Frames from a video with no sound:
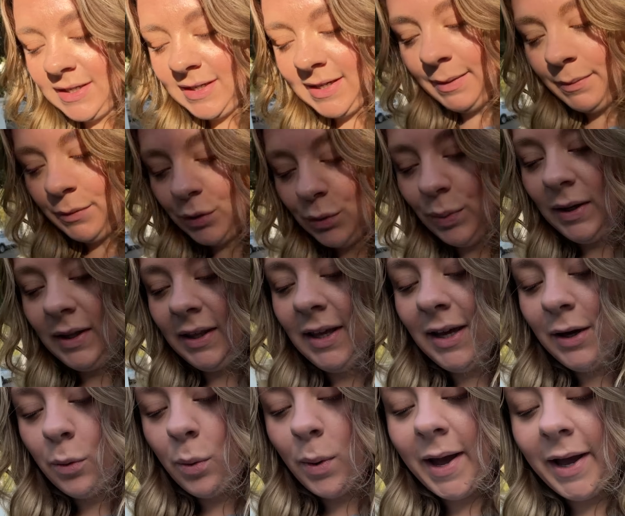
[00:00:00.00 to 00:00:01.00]
seems really
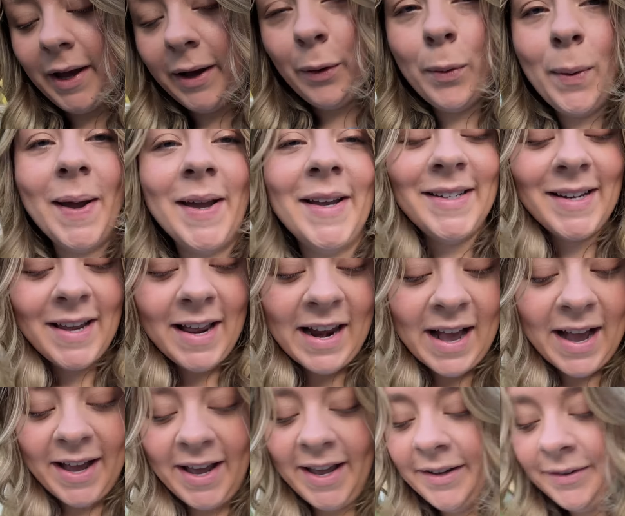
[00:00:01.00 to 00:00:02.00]
quite quaint, and
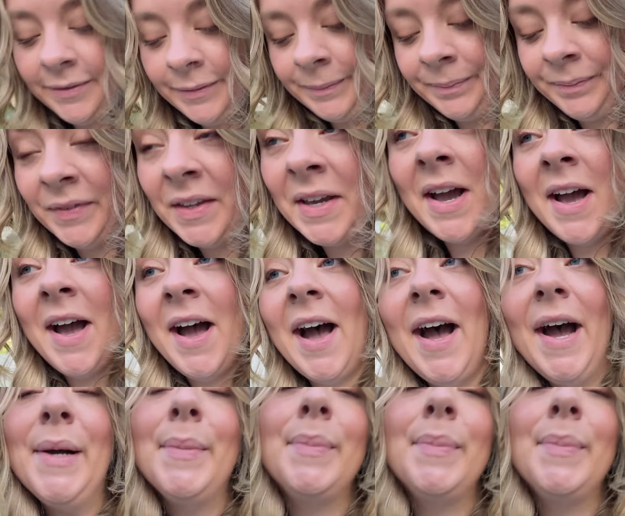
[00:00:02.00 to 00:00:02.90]
I, I